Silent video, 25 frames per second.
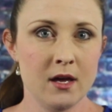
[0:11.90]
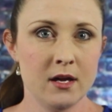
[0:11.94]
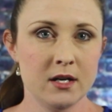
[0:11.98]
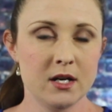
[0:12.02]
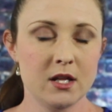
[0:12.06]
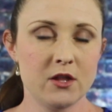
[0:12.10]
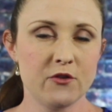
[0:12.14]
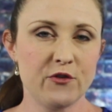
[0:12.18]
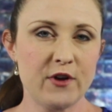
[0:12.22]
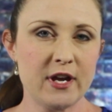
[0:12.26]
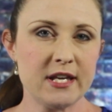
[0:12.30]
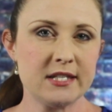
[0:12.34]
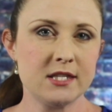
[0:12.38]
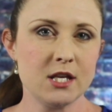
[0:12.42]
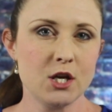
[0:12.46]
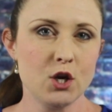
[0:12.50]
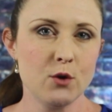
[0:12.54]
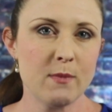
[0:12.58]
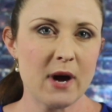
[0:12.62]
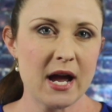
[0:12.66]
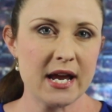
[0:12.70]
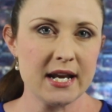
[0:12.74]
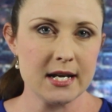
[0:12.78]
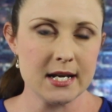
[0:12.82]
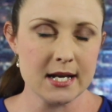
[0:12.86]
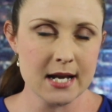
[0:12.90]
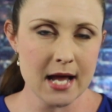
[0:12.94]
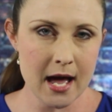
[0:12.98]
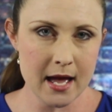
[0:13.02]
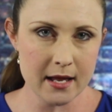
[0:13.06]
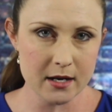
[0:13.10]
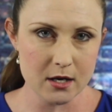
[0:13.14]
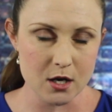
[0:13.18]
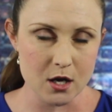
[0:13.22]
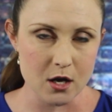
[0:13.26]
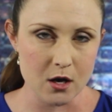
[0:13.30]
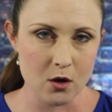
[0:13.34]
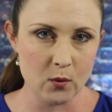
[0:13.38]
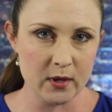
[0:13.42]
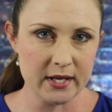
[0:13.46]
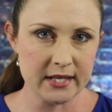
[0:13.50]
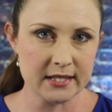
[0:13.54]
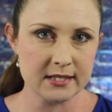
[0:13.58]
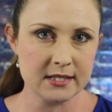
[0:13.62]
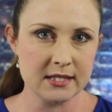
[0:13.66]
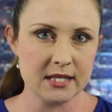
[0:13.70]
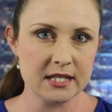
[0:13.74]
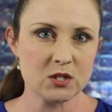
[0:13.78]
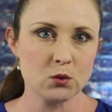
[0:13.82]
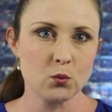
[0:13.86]
Now, the face that you might not know
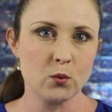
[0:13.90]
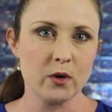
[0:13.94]
is this